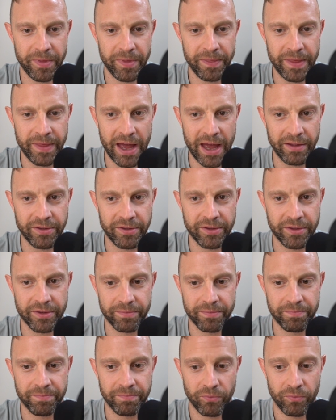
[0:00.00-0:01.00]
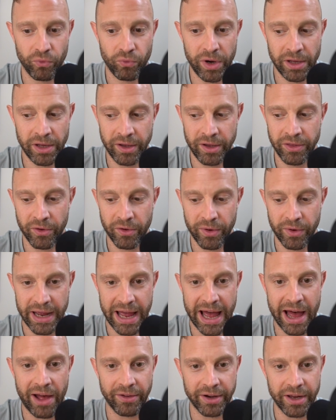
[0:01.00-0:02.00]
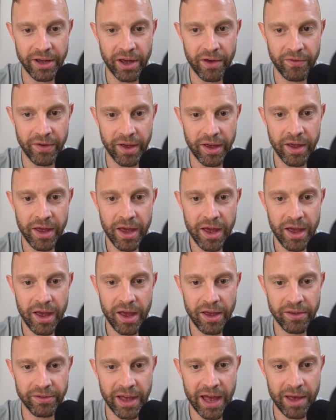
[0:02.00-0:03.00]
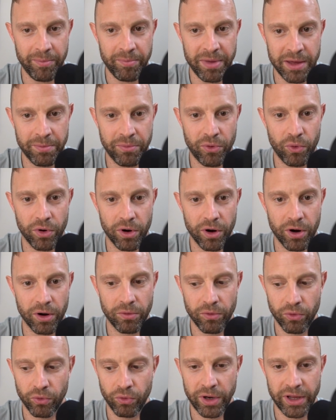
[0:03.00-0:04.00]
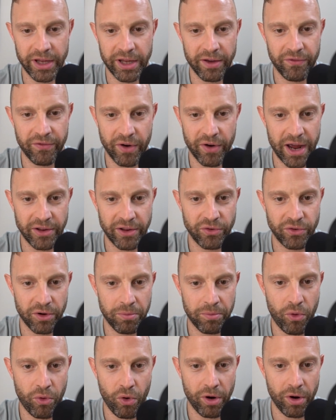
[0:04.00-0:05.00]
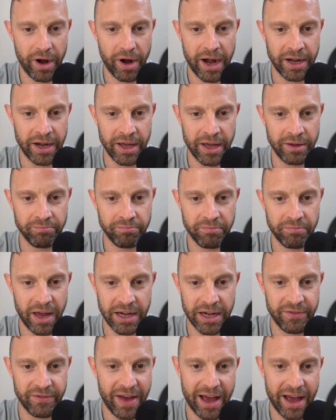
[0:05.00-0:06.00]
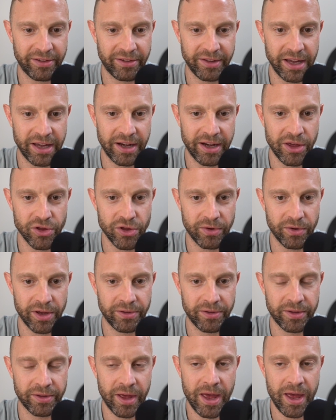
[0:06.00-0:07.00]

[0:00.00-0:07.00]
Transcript: That's really the reality of it, is that people were really afraid to report any vaccine injuries.